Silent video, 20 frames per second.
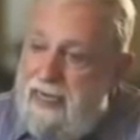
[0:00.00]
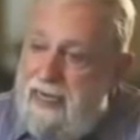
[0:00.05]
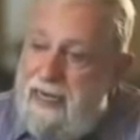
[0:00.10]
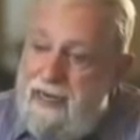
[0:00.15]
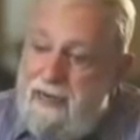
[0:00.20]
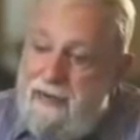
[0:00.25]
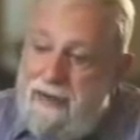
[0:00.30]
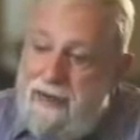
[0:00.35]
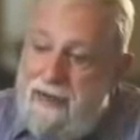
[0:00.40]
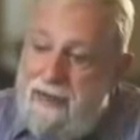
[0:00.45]
At
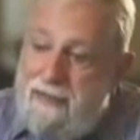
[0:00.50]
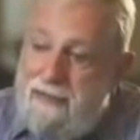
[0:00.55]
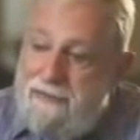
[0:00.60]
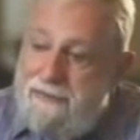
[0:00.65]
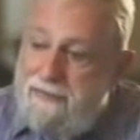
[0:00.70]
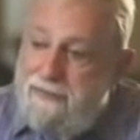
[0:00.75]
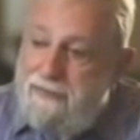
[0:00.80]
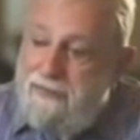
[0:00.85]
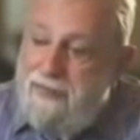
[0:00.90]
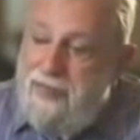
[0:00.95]
any rate,
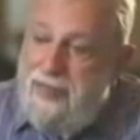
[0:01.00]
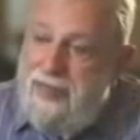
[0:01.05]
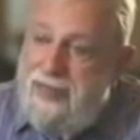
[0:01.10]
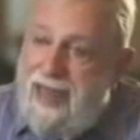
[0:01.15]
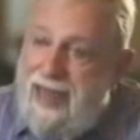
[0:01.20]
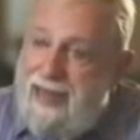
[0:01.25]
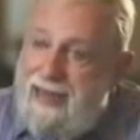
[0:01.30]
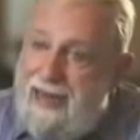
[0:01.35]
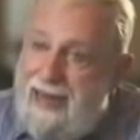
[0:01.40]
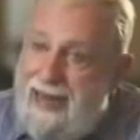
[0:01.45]

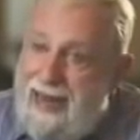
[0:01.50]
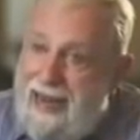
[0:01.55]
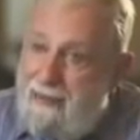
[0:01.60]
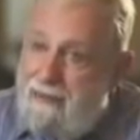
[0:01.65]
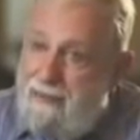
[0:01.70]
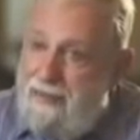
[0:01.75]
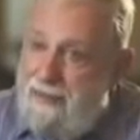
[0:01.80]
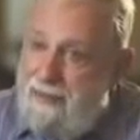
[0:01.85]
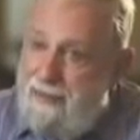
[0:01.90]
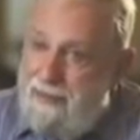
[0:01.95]
that
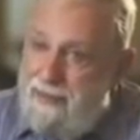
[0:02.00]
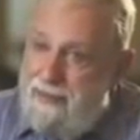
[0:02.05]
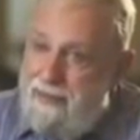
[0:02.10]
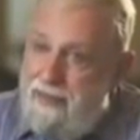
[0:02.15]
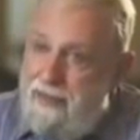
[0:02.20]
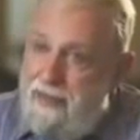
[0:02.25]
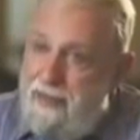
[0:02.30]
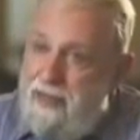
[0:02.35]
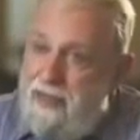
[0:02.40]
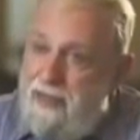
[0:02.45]

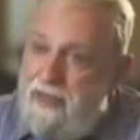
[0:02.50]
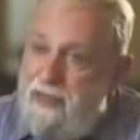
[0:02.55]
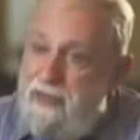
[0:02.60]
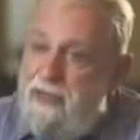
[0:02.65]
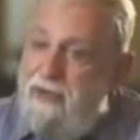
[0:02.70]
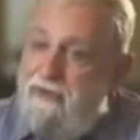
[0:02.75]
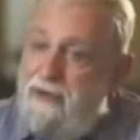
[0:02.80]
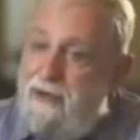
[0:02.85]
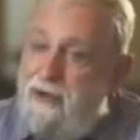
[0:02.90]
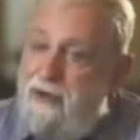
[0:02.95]
happens.
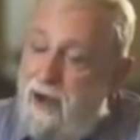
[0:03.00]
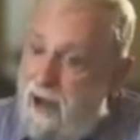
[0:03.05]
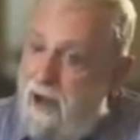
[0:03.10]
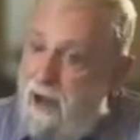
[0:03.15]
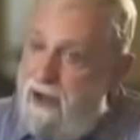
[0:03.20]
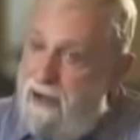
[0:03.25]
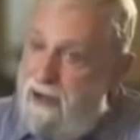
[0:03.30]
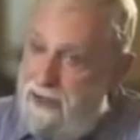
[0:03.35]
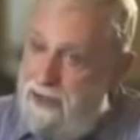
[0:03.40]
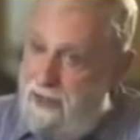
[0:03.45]
You don't
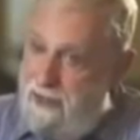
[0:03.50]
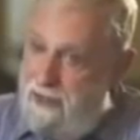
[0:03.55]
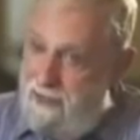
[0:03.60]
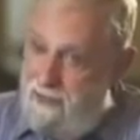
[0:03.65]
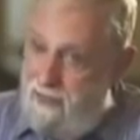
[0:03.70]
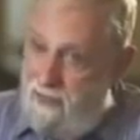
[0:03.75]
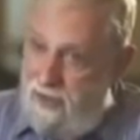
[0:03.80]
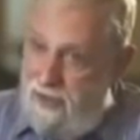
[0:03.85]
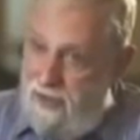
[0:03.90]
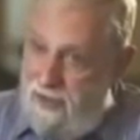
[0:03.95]
call
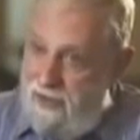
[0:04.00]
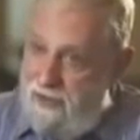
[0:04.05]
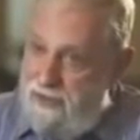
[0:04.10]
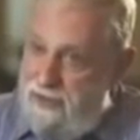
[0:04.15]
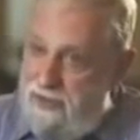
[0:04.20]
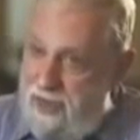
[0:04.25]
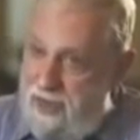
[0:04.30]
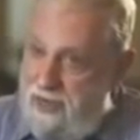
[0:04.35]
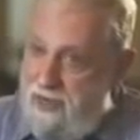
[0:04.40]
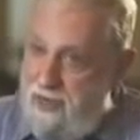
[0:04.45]
someone
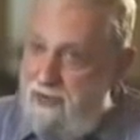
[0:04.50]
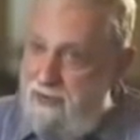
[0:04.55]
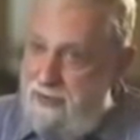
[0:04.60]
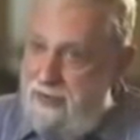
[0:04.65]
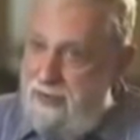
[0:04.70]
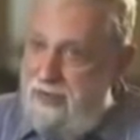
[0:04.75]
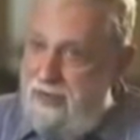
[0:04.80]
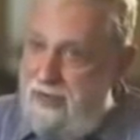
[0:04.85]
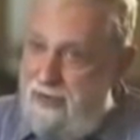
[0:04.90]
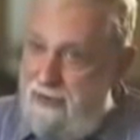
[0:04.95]
a
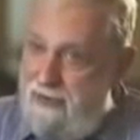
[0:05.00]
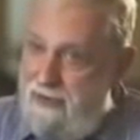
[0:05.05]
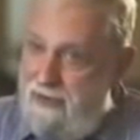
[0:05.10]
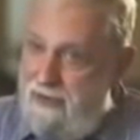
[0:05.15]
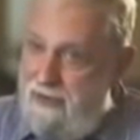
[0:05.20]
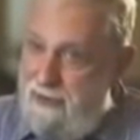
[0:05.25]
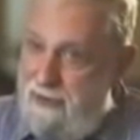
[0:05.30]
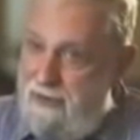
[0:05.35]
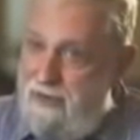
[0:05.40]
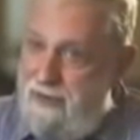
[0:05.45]
psychopath
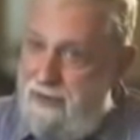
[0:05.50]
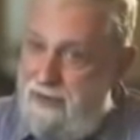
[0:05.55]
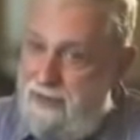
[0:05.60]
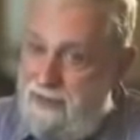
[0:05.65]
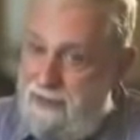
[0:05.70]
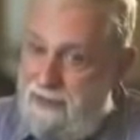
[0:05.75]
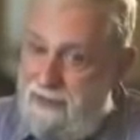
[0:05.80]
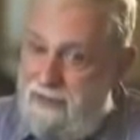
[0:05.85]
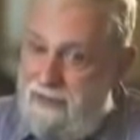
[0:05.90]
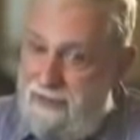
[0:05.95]

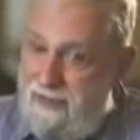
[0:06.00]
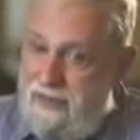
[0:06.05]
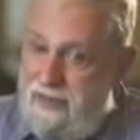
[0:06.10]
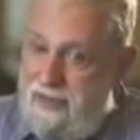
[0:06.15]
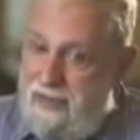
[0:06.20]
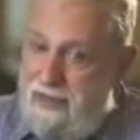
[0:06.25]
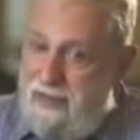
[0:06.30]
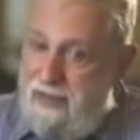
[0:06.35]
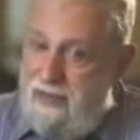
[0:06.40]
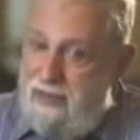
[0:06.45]
until
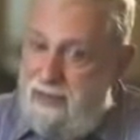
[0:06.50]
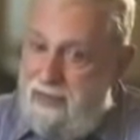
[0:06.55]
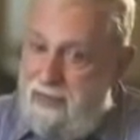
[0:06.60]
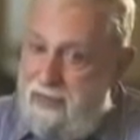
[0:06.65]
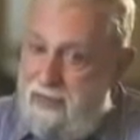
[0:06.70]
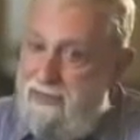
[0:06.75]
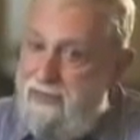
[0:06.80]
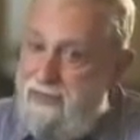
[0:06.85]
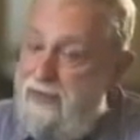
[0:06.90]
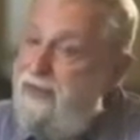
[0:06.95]

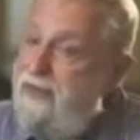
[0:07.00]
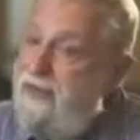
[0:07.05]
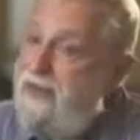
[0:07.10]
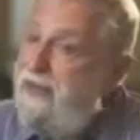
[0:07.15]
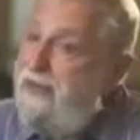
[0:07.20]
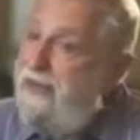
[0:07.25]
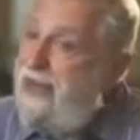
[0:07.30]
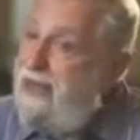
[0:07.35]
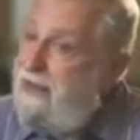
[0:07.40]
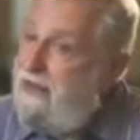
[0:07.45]
they've given
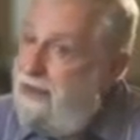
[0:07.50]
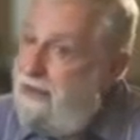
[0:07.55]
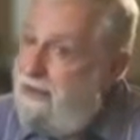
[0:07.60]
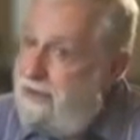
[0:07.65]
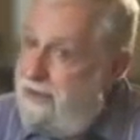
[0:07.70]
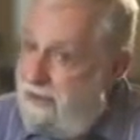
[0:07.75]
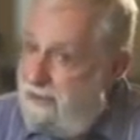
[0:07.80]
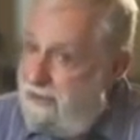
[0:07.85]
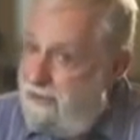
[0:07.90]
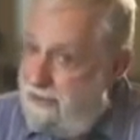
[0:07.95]
a lot of
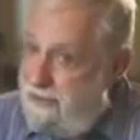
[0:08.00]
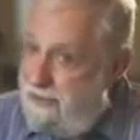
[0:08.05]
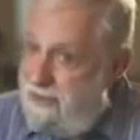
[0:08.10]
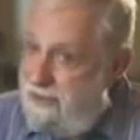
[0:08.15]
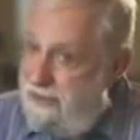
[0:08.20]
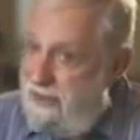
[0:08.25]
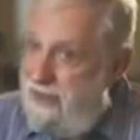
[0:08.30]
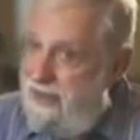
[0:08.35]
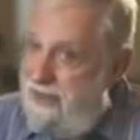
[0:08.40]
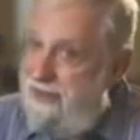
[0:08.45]

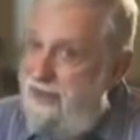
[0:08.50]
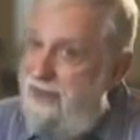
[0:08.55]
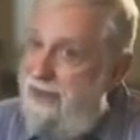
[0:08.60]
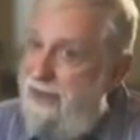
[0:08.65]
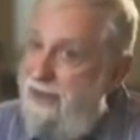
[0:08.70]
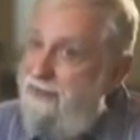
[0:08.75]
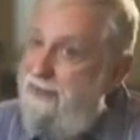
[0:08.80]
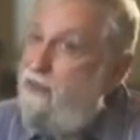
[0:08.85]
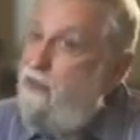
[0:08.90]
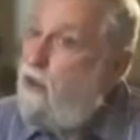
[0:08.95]
evidence and
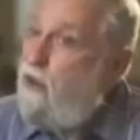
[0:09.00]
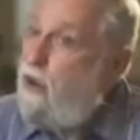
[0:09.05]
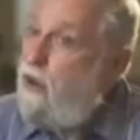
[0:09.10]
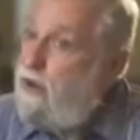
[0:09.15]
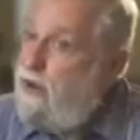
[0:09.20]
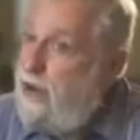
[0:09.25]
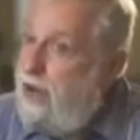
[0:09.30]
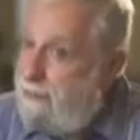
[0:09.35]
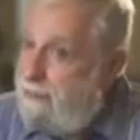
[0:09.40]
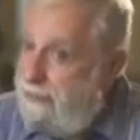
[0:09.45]
they've
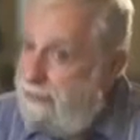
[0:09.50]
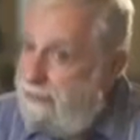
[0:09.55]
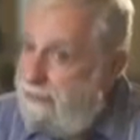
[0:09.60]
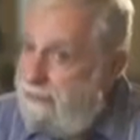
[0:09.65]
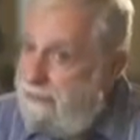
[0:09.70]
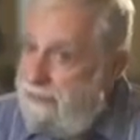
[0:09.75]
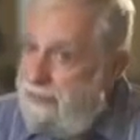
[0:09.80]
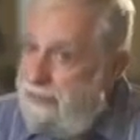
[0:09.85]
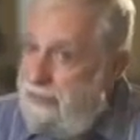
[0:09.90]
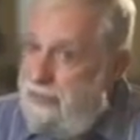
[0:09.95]
grown up.
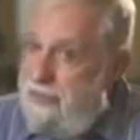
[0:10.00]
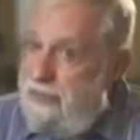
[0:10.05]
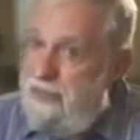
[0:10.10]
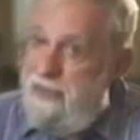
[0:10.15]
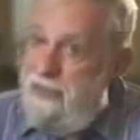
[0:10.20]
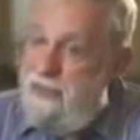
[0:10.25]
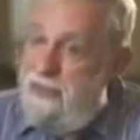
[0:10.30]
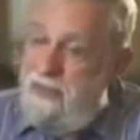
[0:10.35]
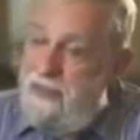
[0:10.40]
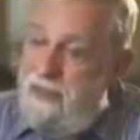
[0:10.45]

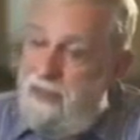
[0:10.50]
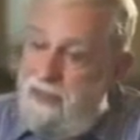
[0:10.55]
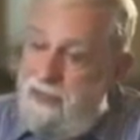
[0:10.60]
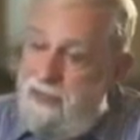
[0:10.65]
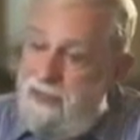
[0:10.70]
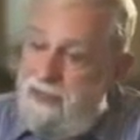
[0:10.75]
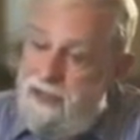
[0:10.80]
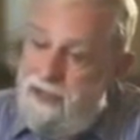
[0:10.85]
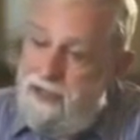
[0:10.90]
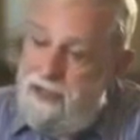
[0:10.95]

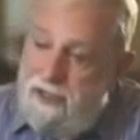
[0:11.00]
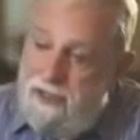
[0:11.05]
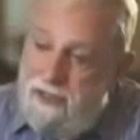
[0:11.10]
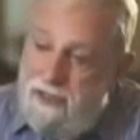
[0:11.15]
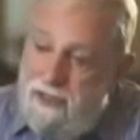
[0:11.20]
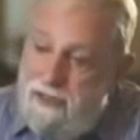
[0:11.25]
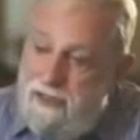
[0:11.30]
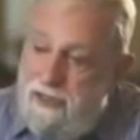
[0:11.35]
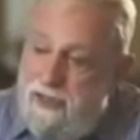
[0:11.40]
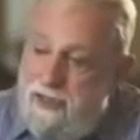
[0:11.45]

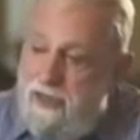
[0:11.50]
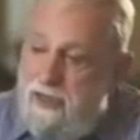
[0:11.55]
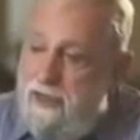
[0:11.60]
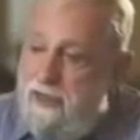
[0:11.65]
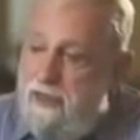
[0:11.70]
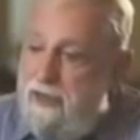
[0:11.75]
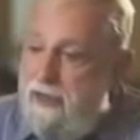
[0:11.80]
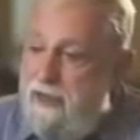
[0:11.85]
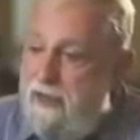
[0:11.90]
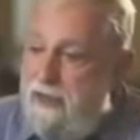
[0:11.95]
Children